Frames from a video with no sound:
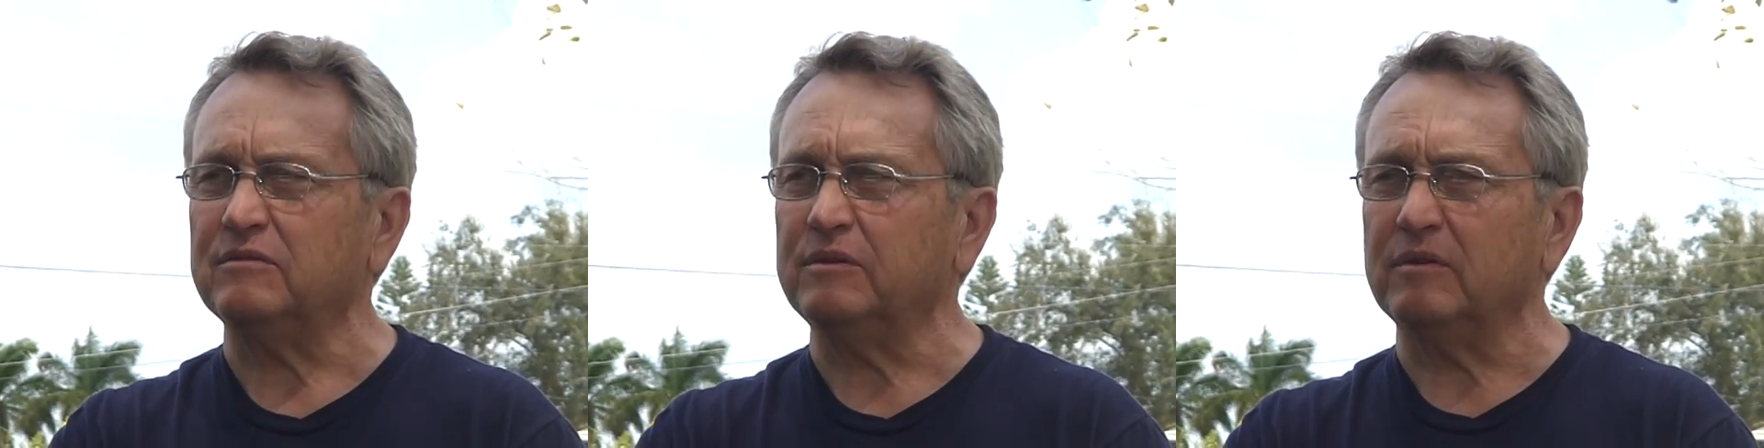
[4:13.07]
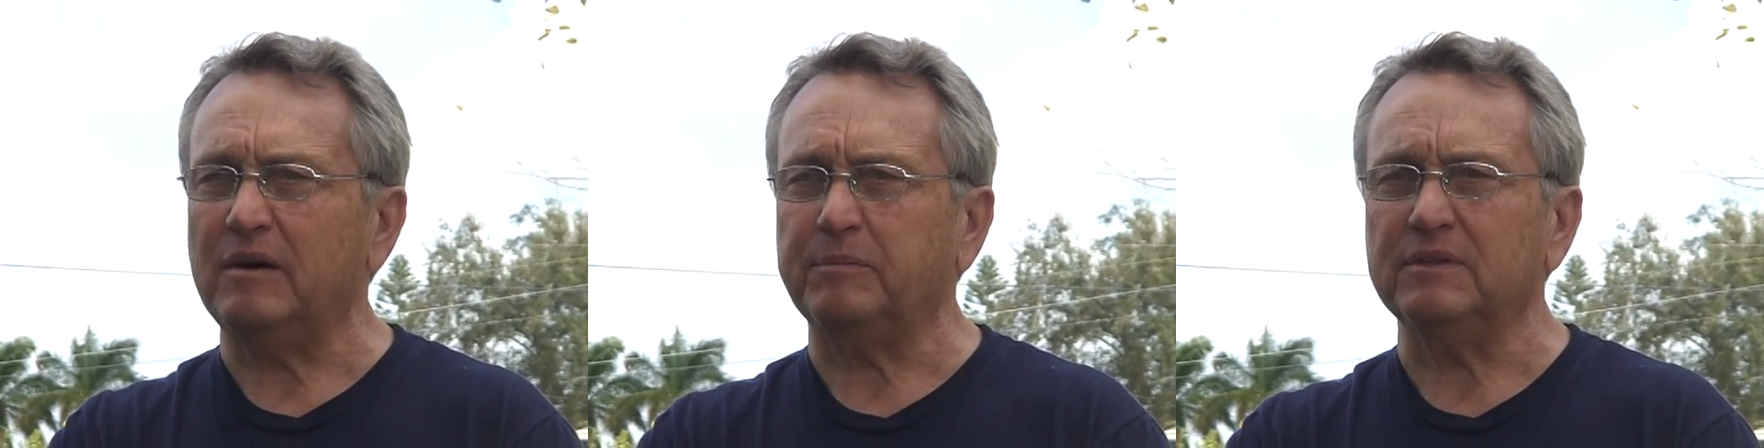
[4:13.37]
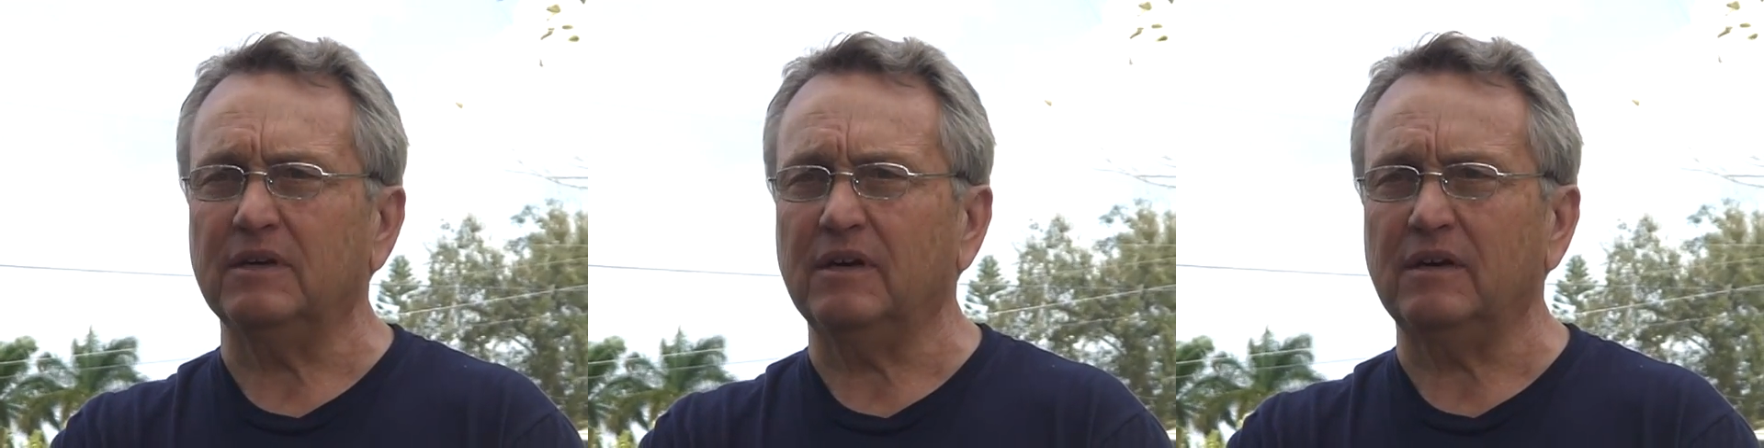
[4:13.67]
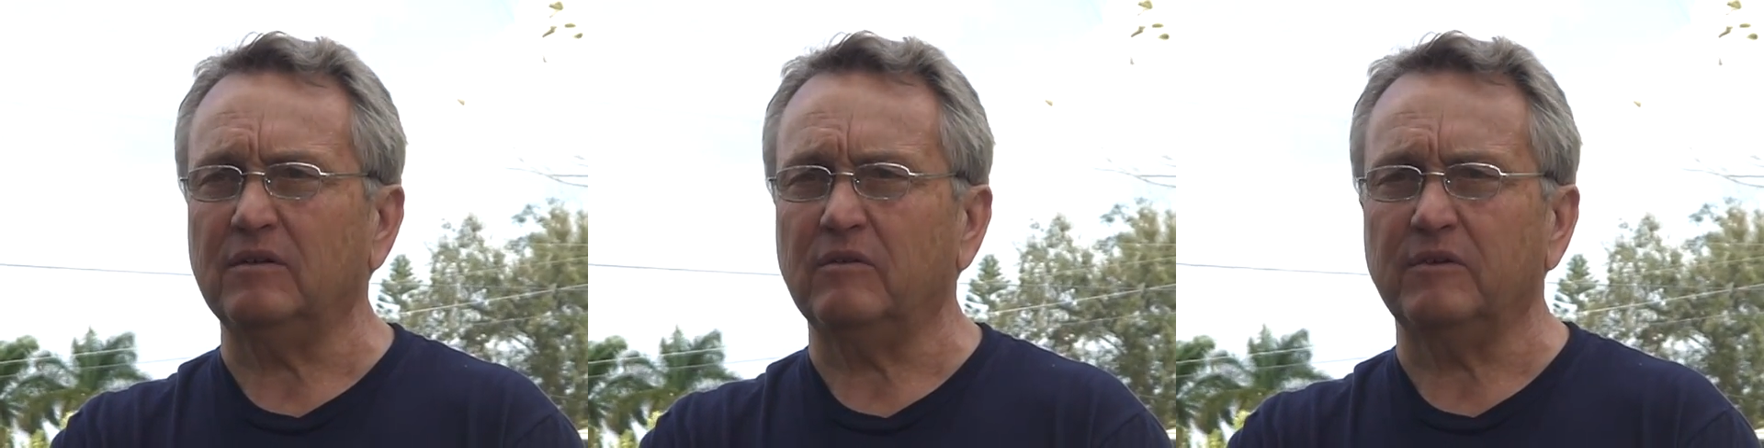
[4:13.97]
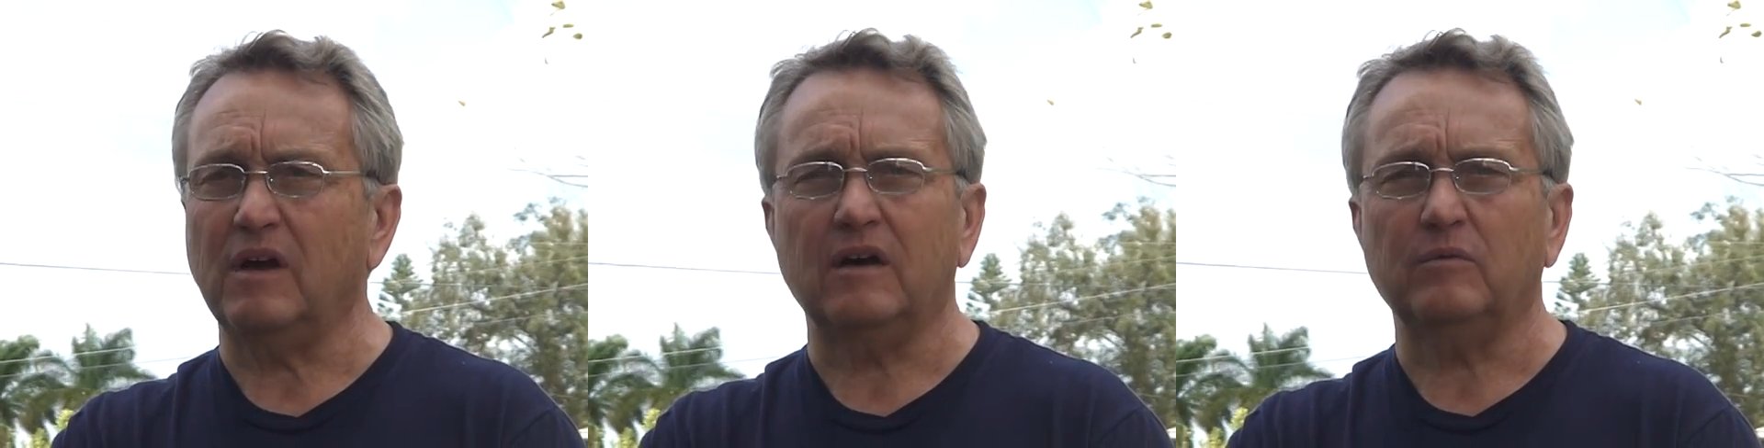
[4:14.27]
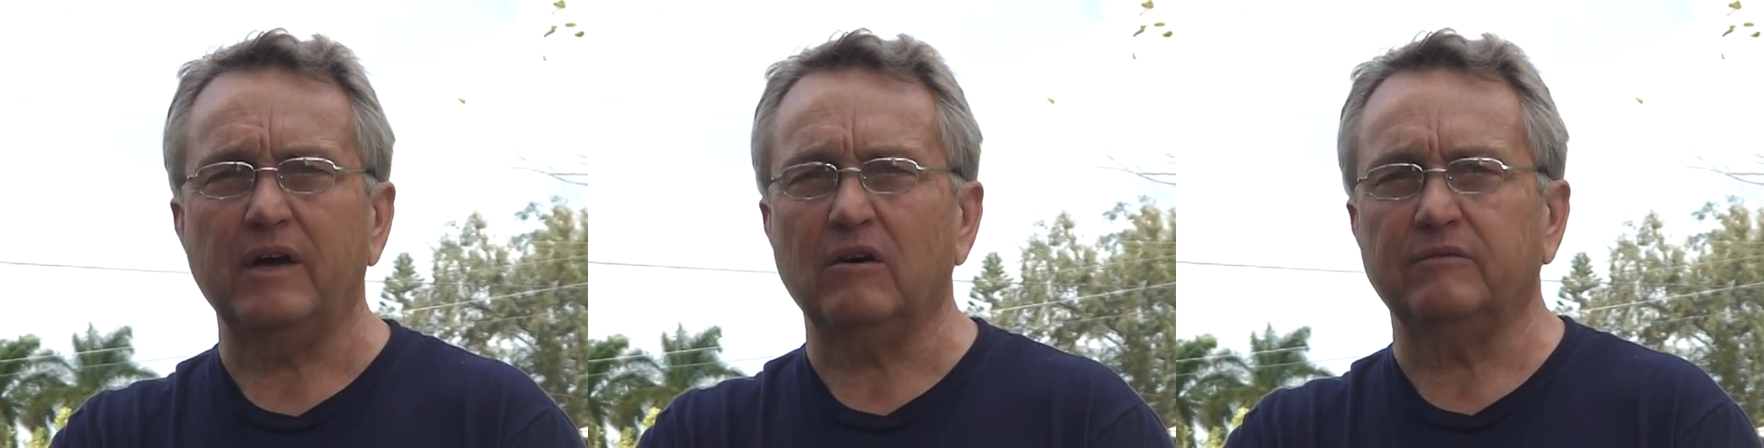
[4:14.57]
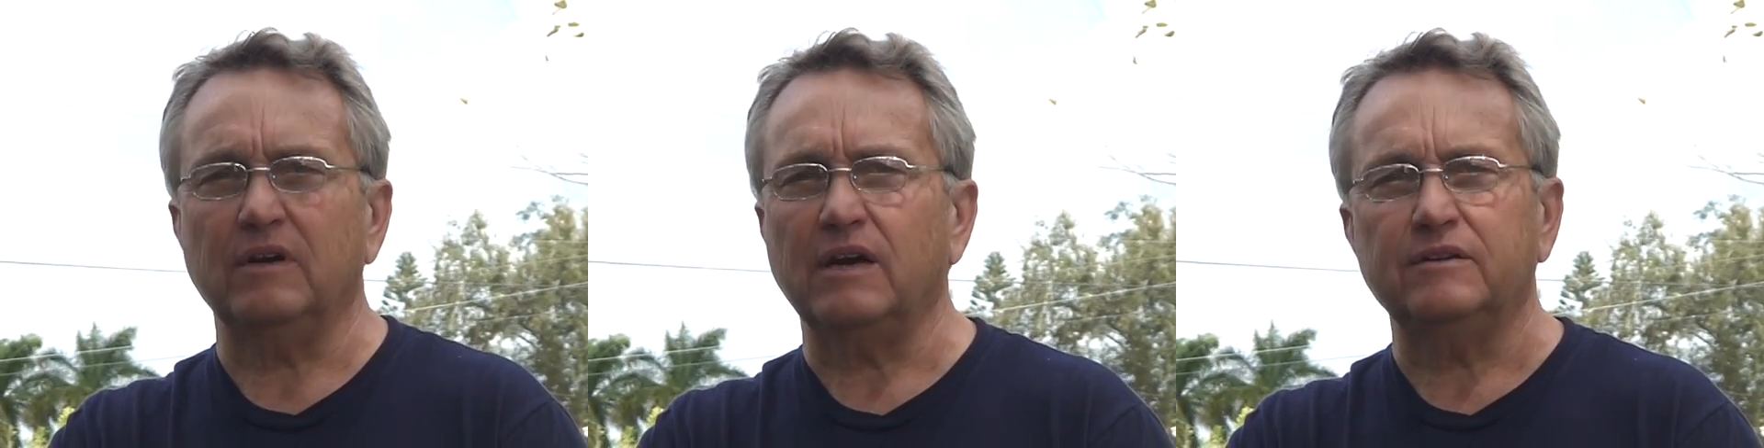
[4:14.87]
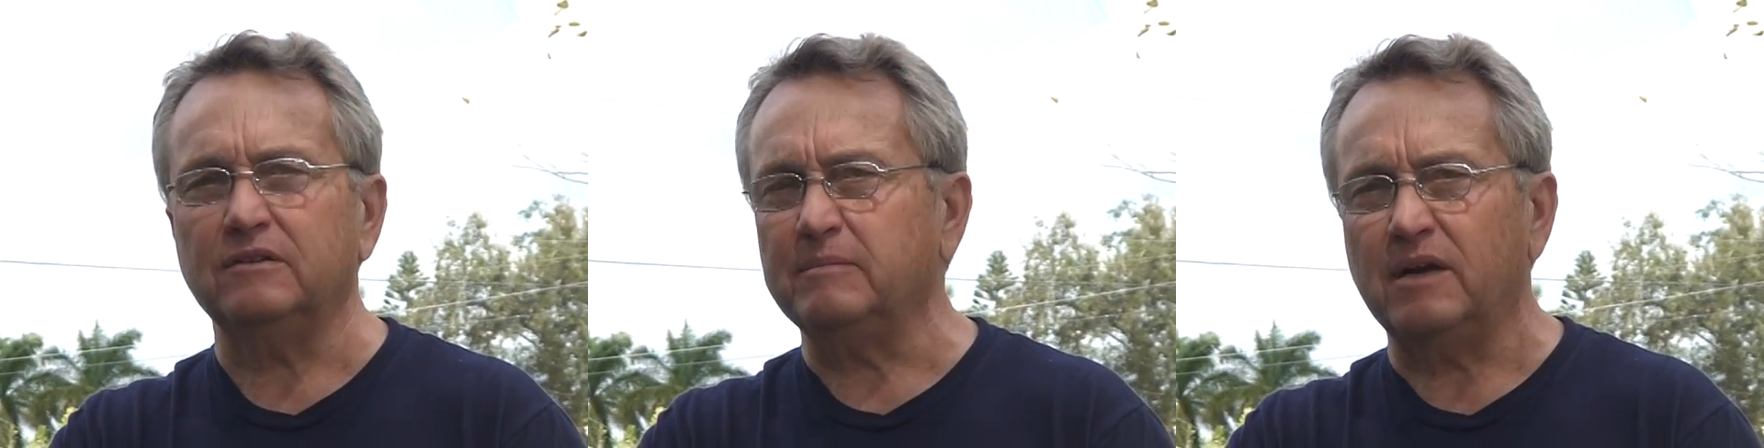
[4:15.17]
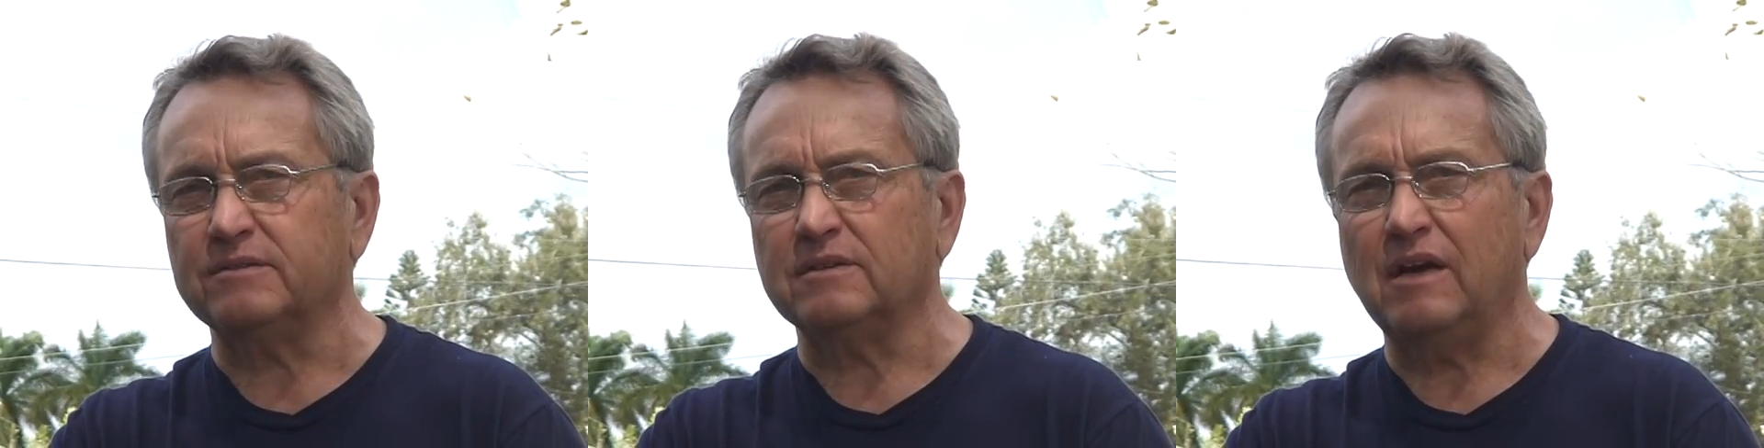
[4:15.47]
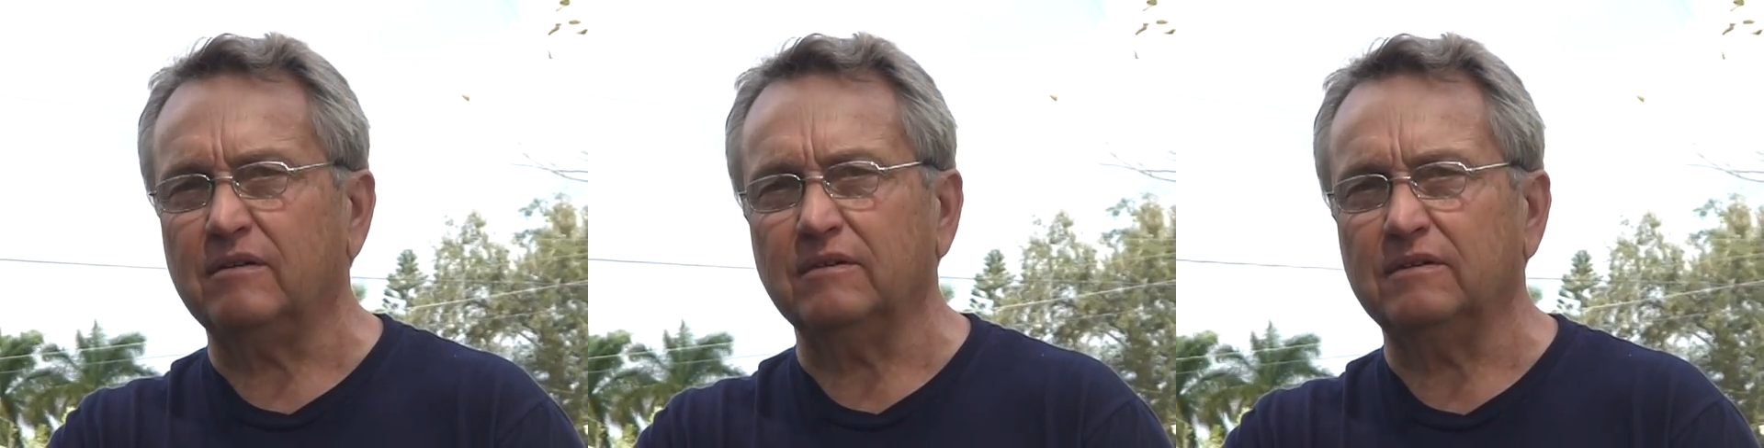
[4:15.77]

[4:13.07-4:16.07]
we were up in way over 100 miles an hour.